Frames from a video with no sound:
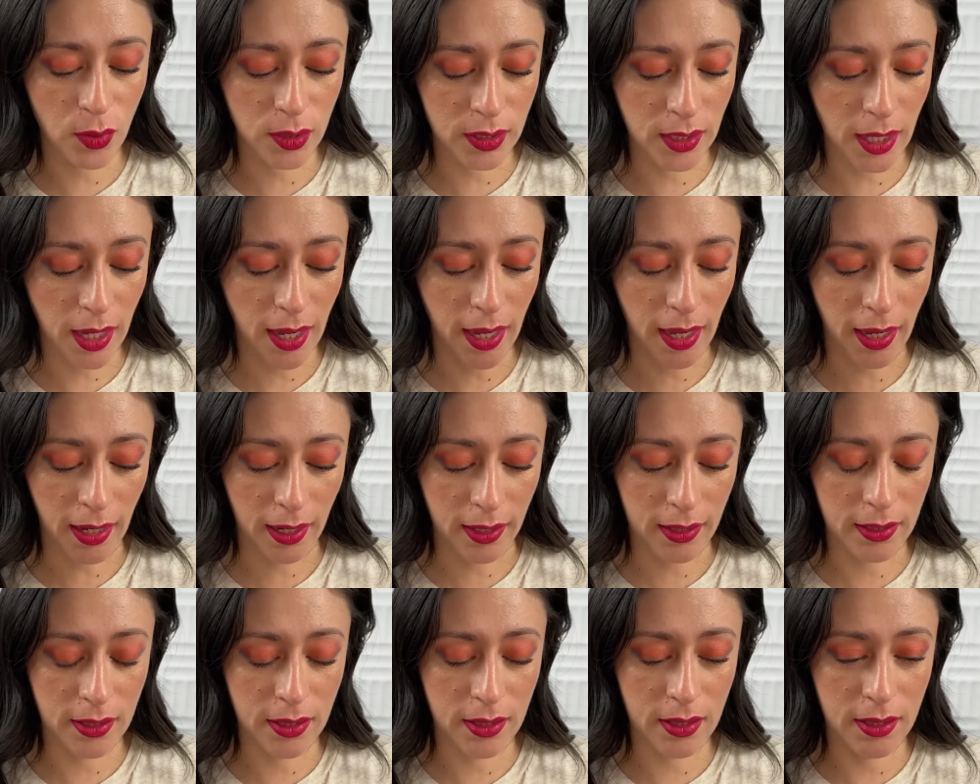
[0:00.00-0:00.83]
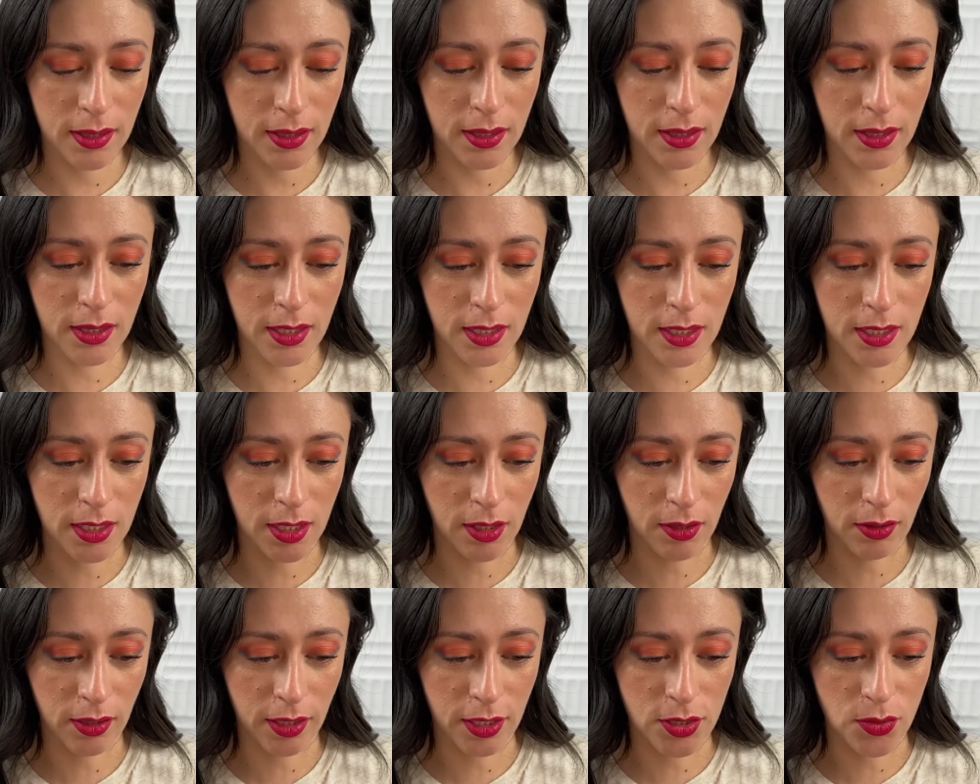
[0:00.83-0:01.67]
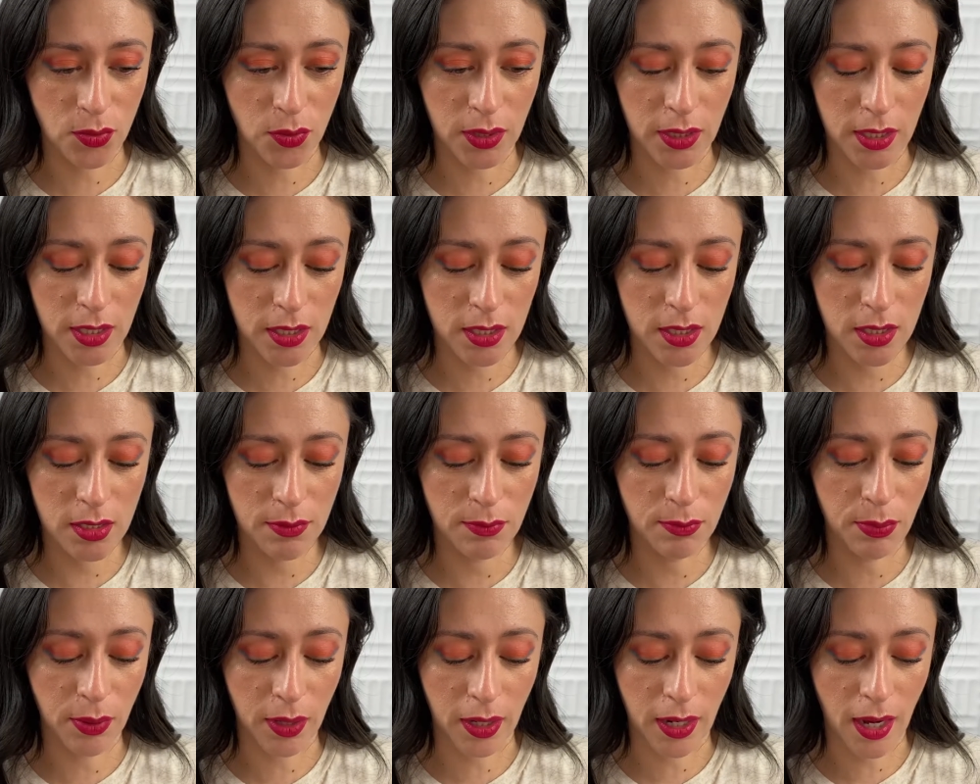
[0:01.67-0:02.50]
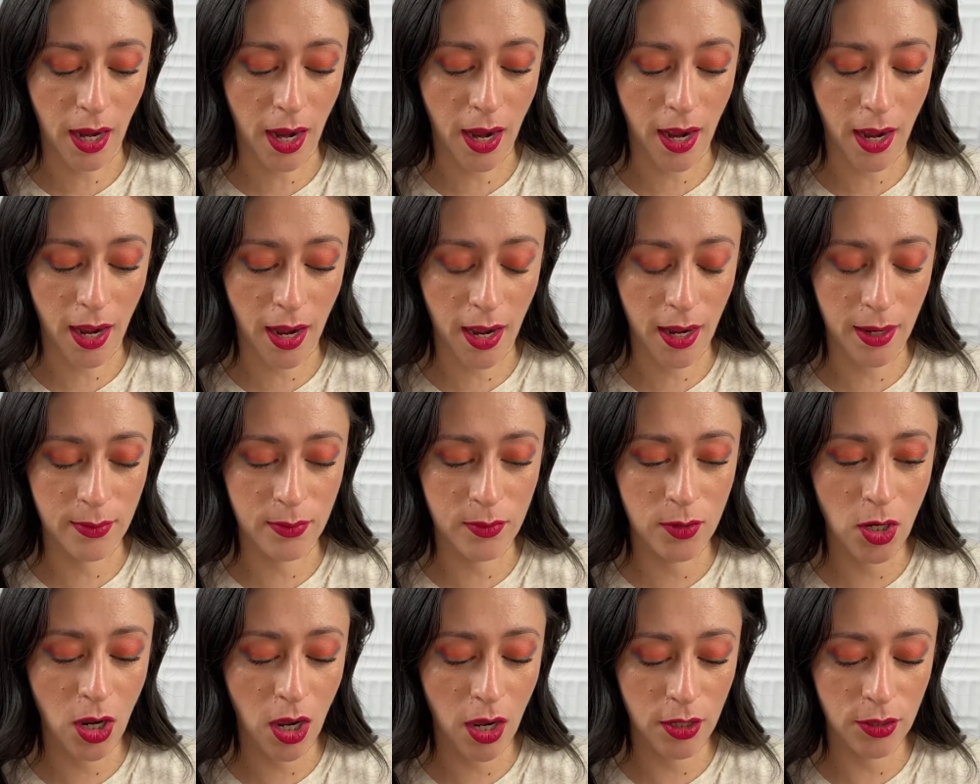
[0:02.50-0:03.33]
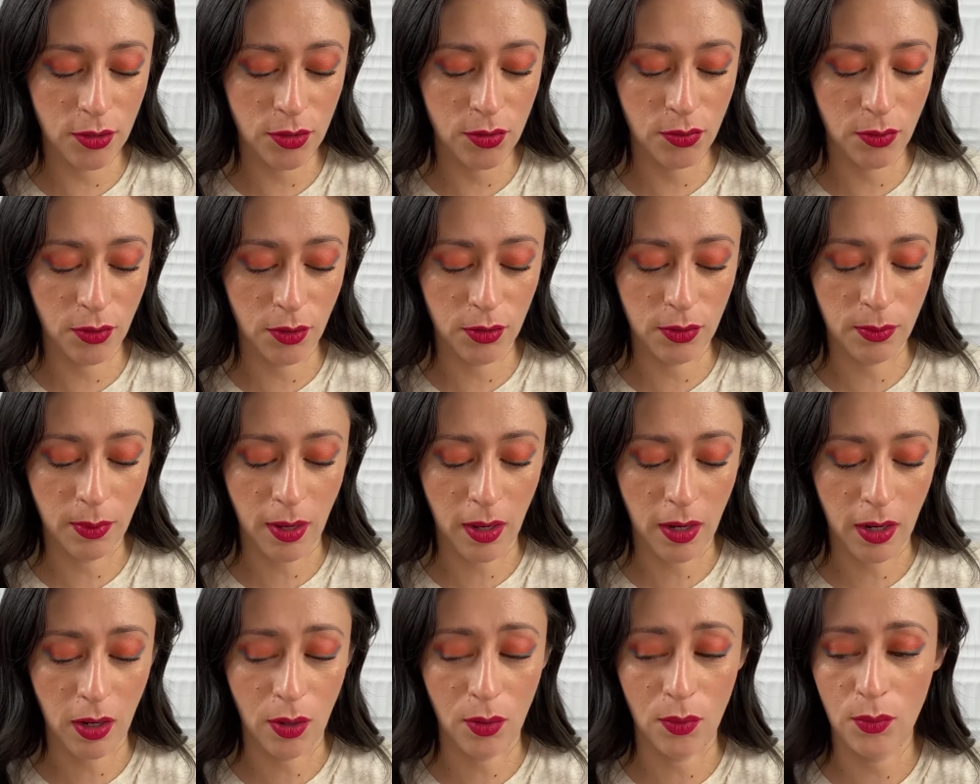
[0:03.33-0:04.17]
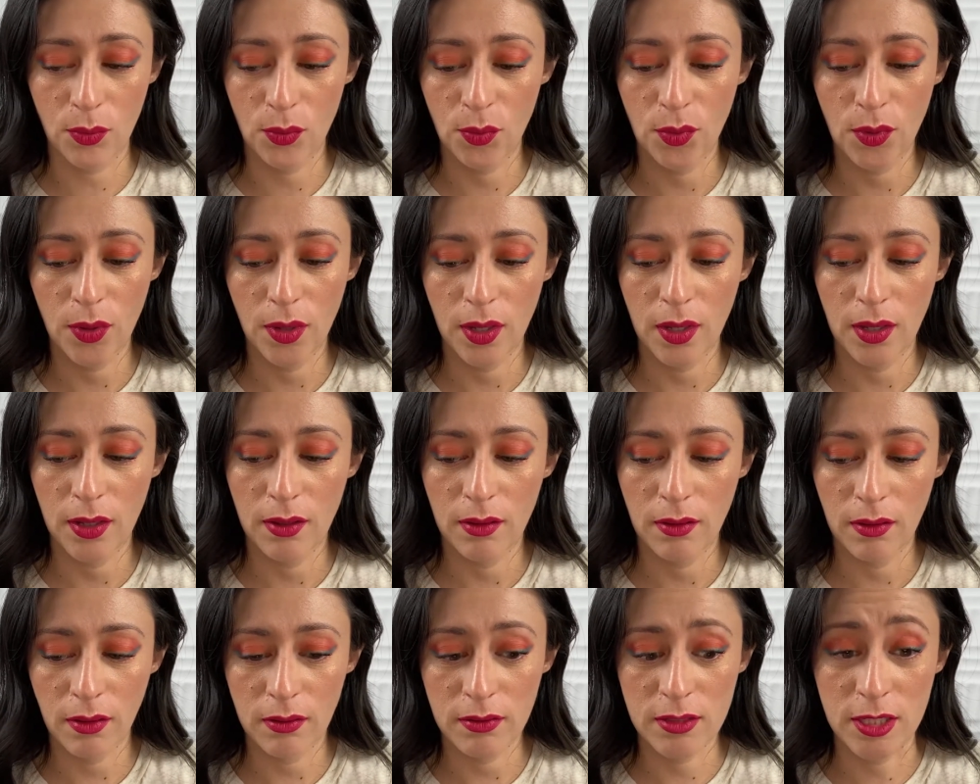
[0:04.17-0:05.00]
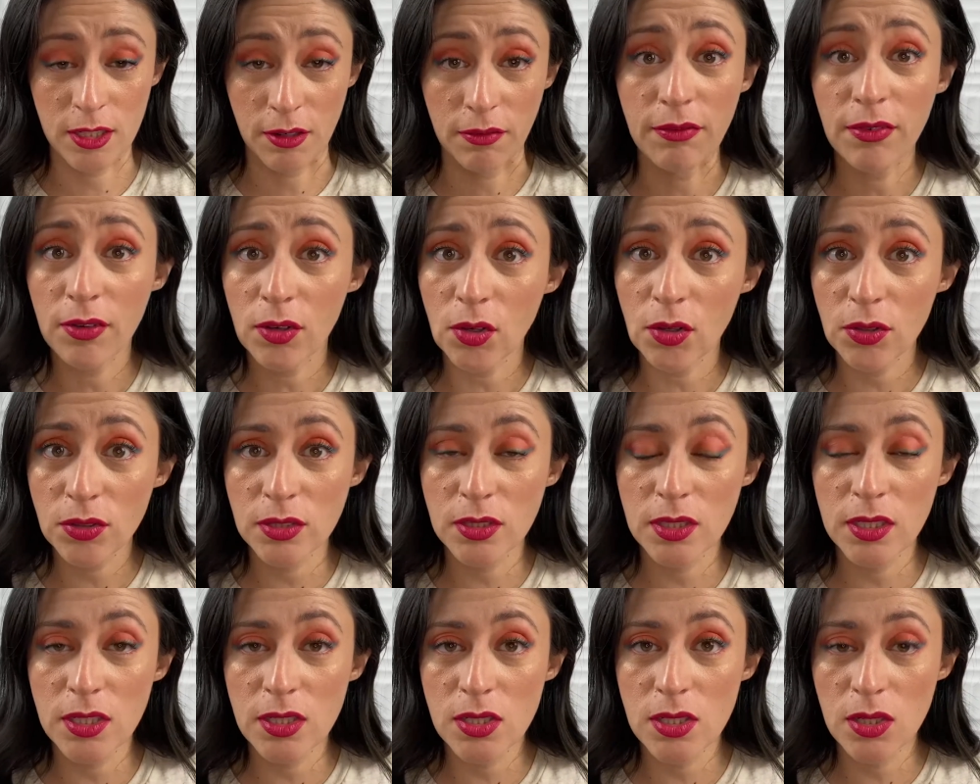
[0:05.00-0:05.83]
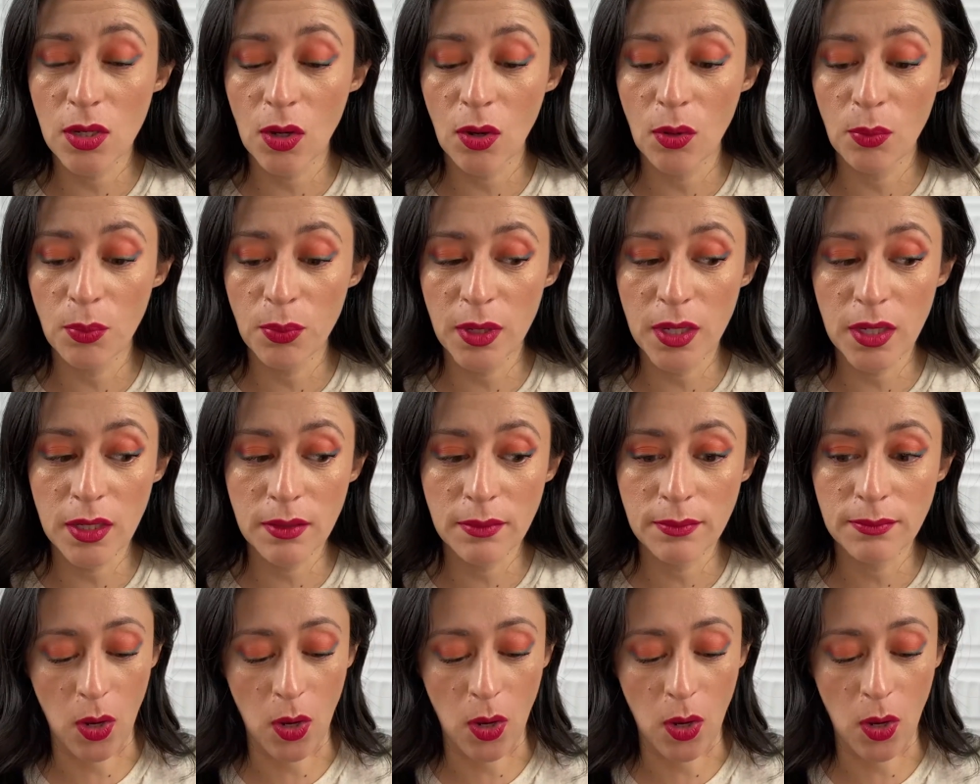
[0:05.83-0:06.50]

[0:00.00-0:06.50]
what the heck the deal is with this, but I'm not thrilled about how difficult it is to open.